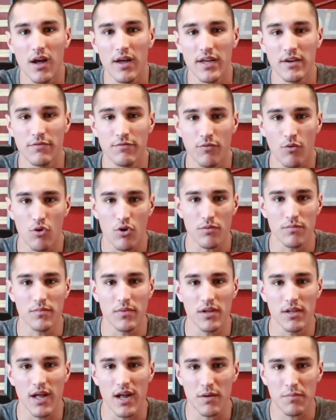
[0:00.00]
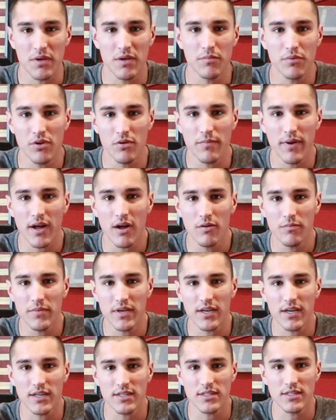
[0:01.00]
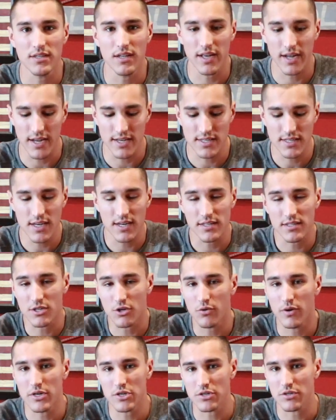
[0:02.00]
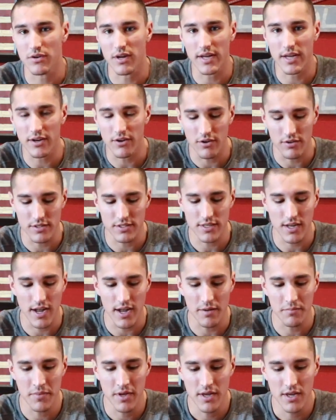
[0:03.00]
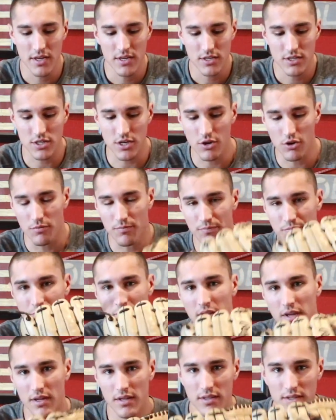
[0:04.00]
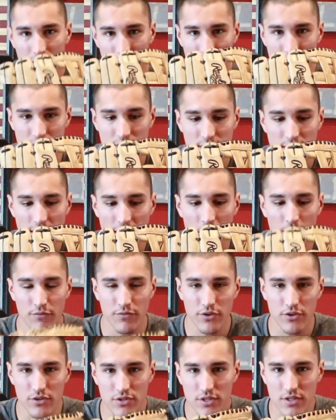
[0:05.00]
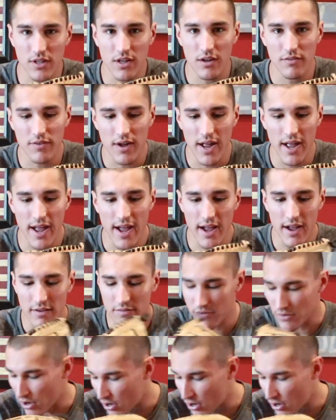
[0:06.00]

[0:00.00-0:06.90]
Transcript: inform a lot of people about, because like I said, it's a question I get all the time. So this outfielder's glove I have,